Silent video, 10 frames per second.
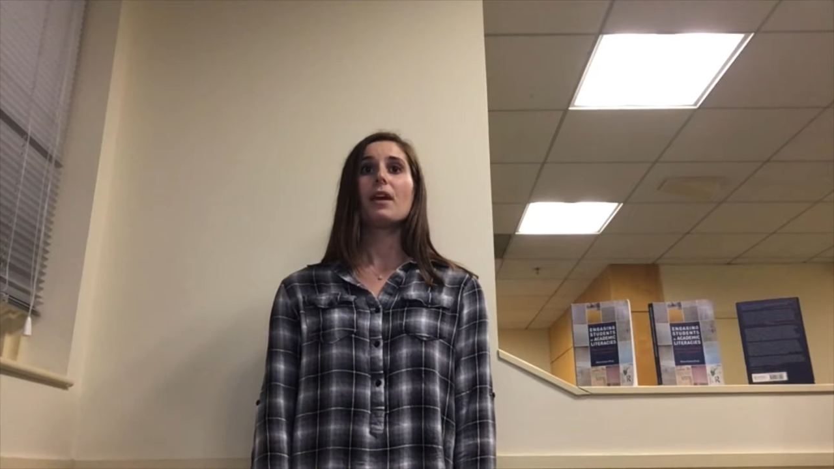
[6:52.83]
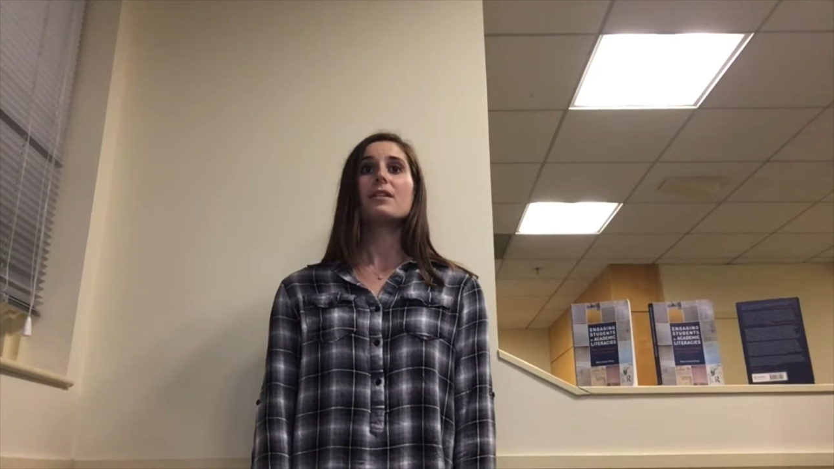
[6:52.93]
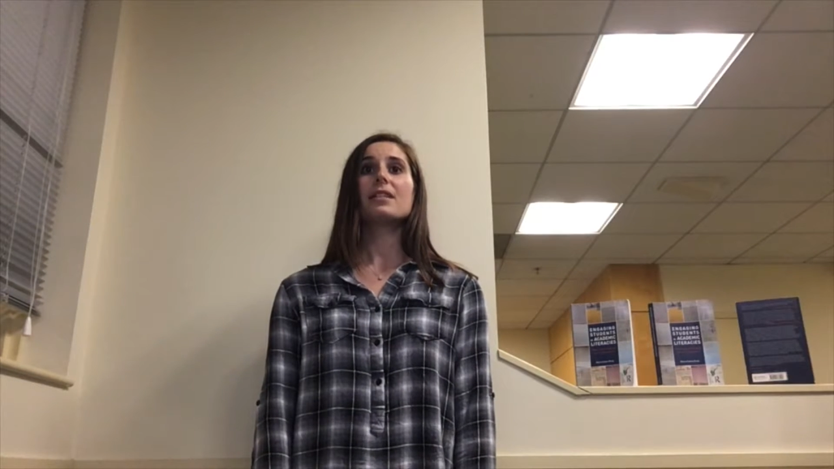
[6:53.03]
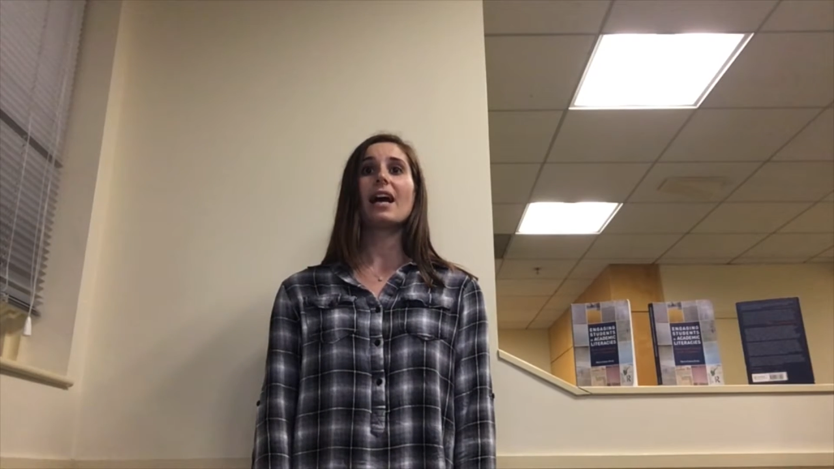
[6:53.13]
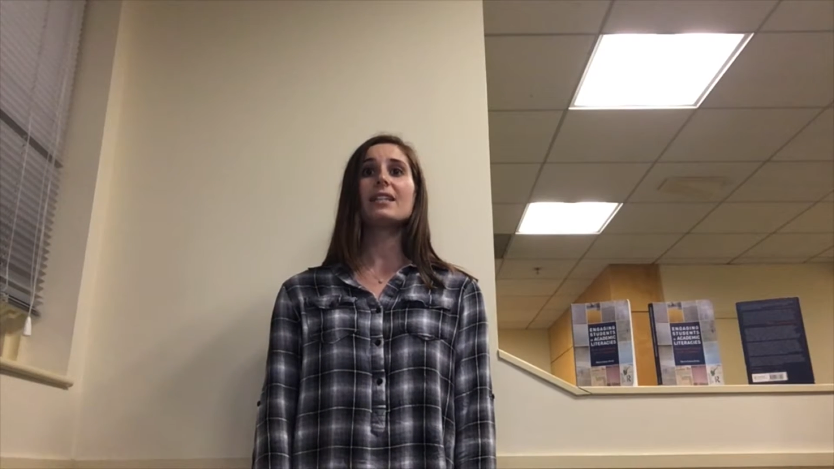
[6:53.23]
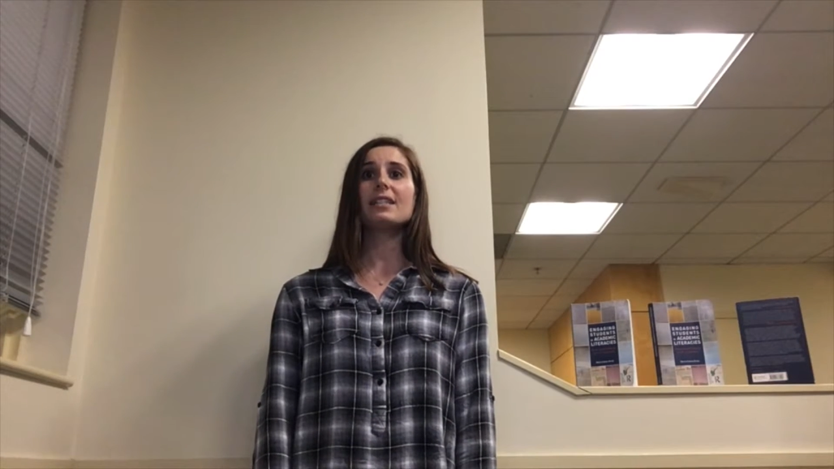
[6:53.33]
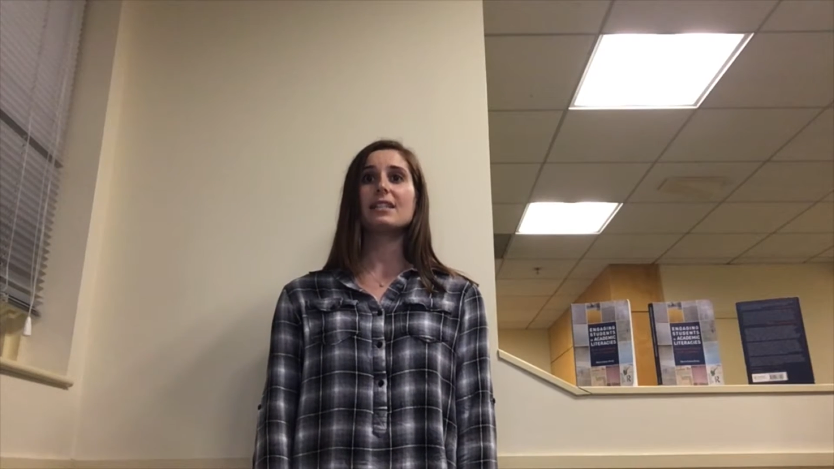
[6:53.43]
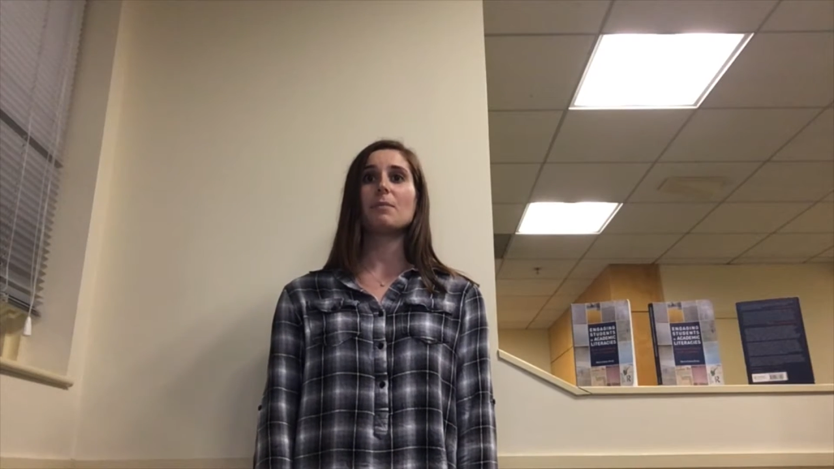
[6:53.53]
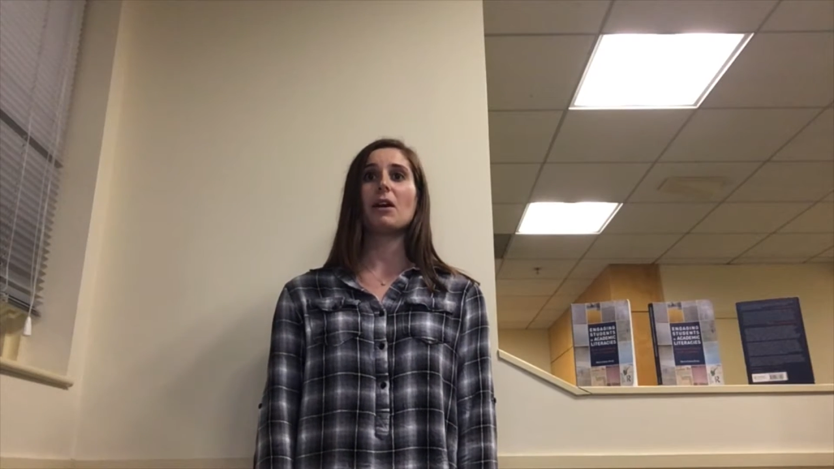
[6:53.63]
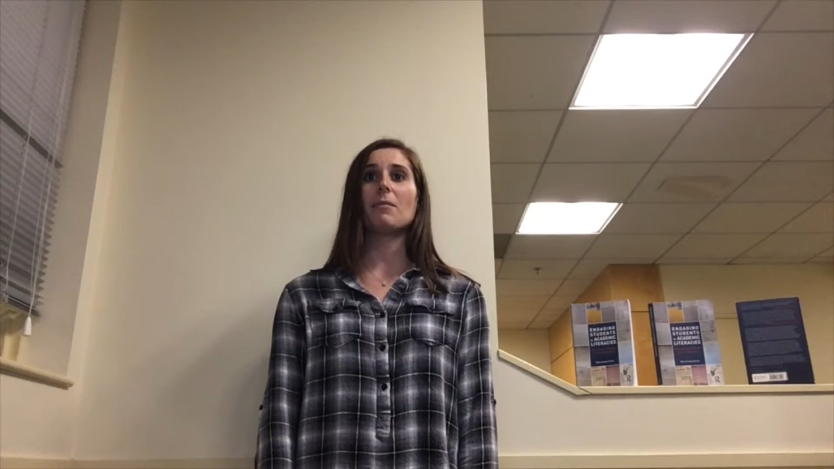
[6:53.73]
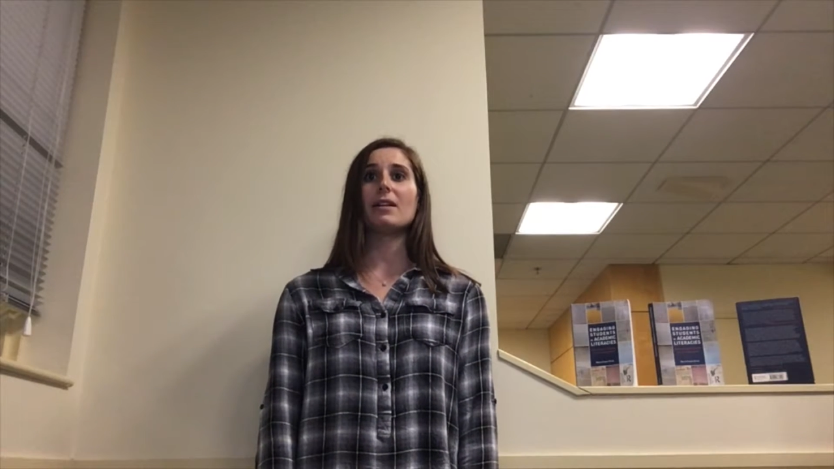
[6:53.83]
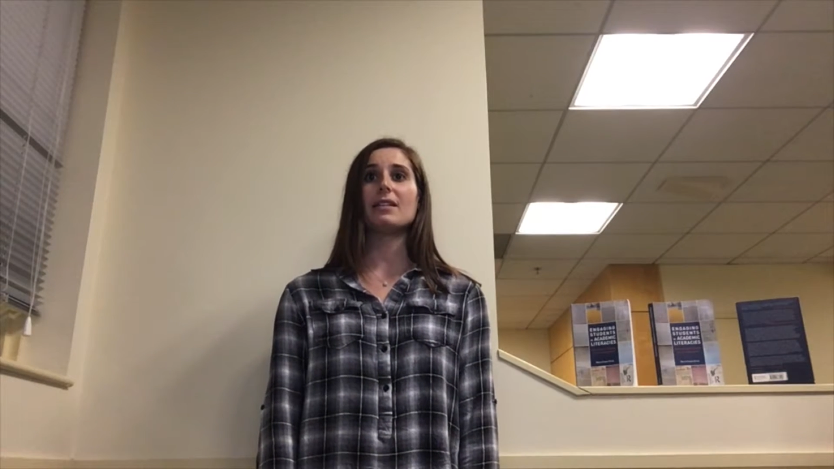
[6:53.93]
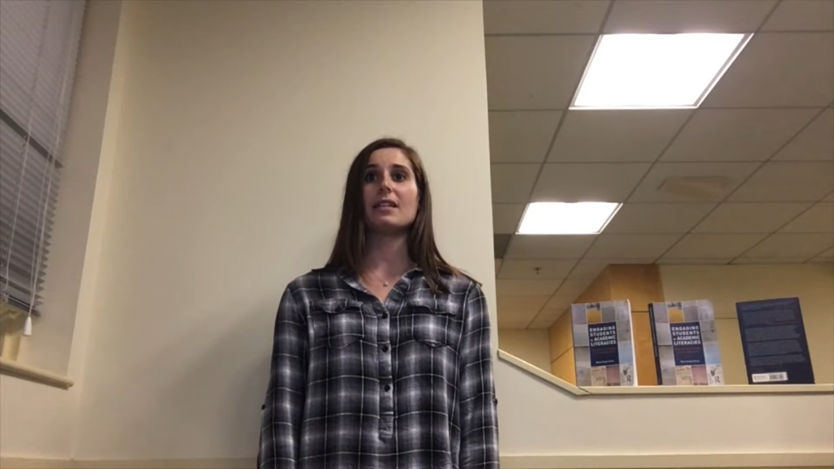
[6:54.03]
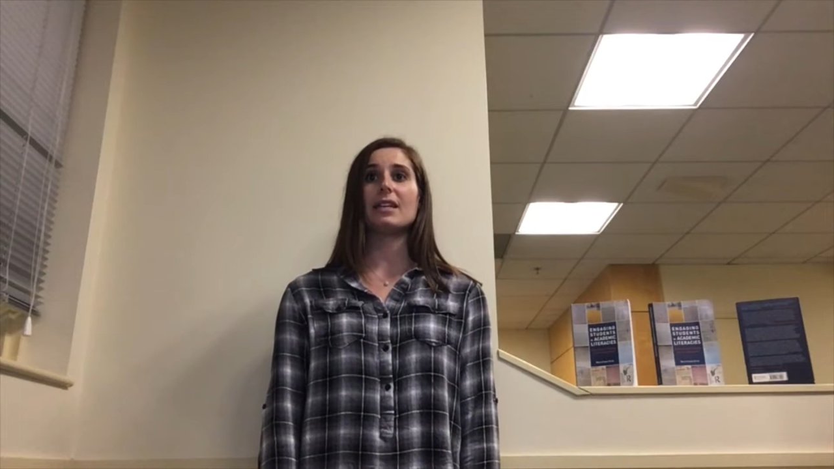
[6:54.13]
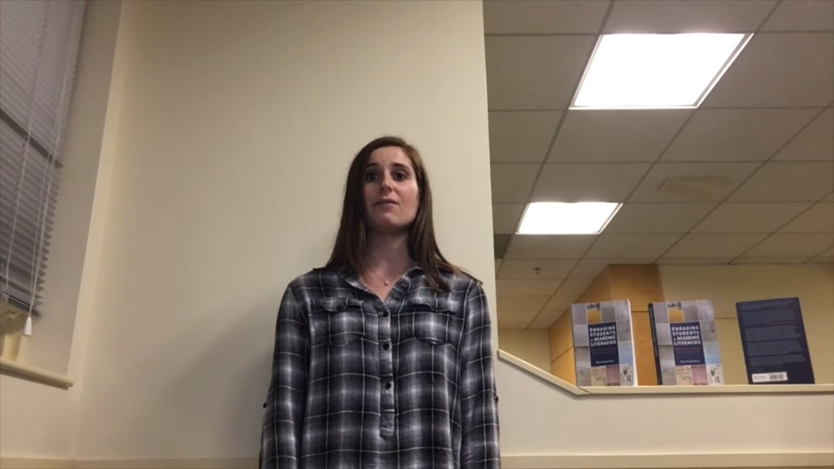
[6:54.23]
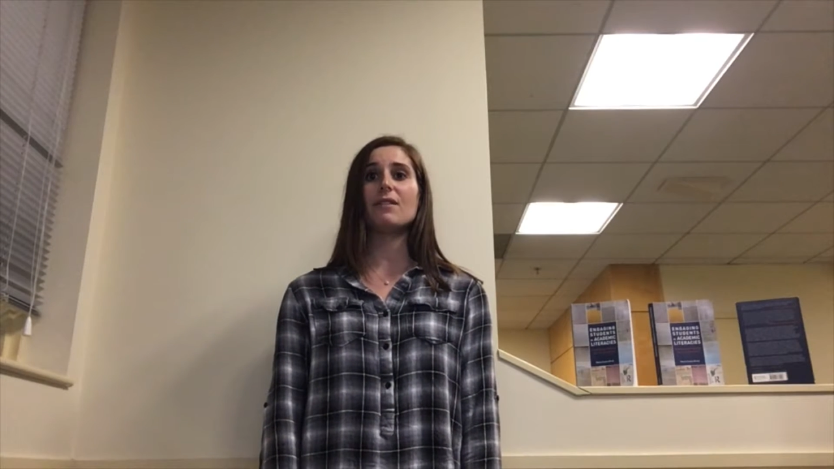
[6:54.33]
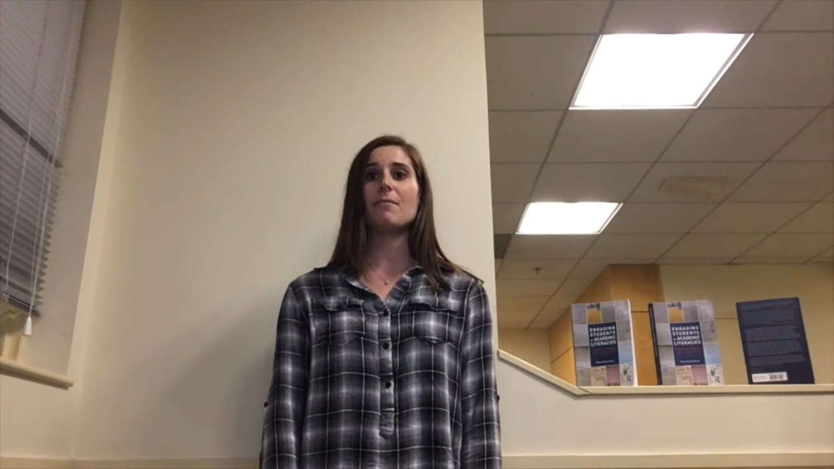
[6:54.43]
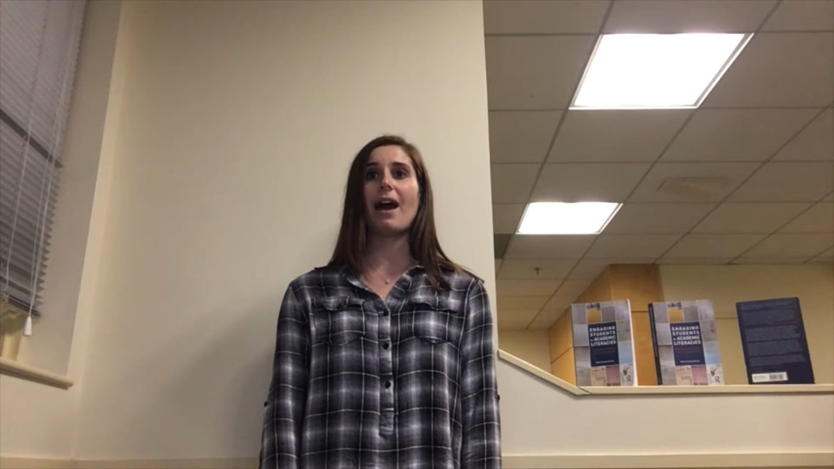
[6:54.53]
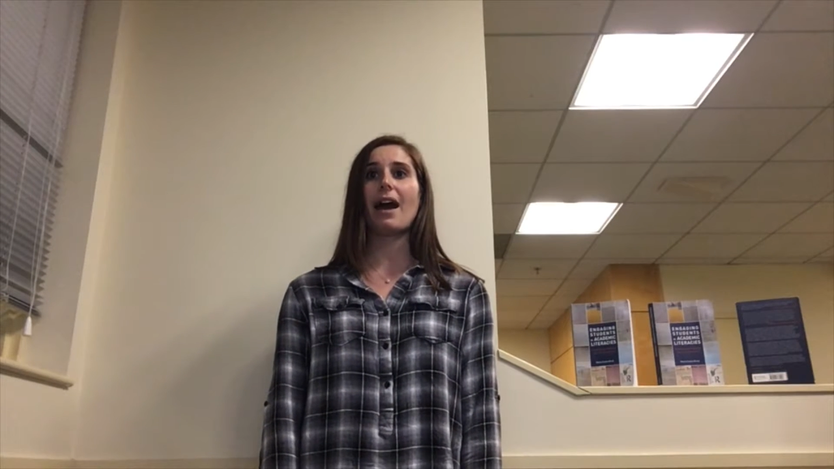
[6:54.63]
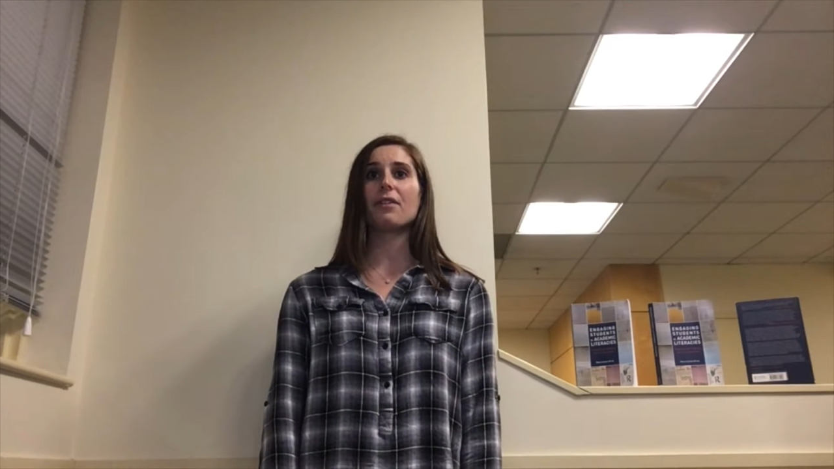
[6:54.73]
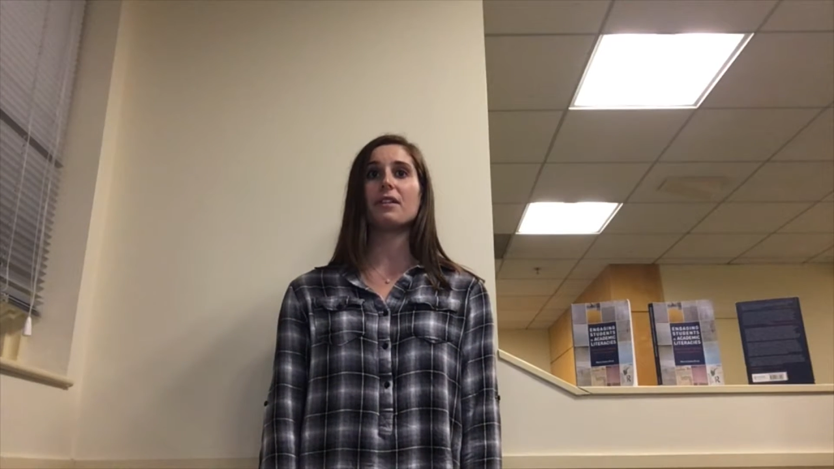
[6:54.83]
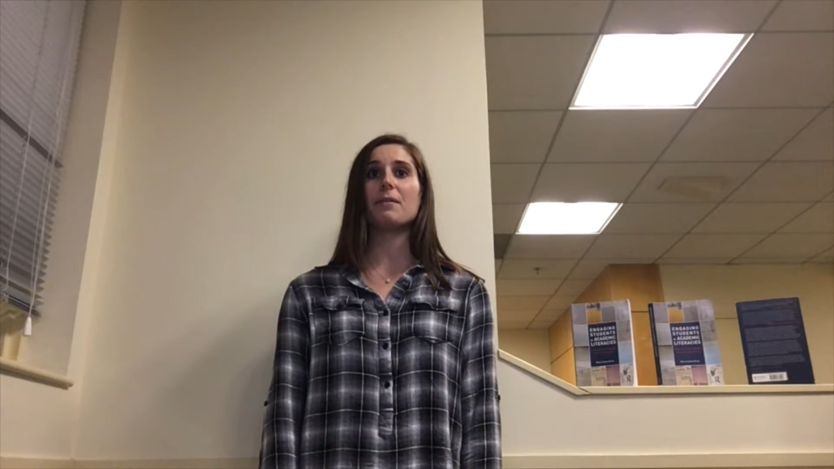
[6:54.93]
Science experiments and even math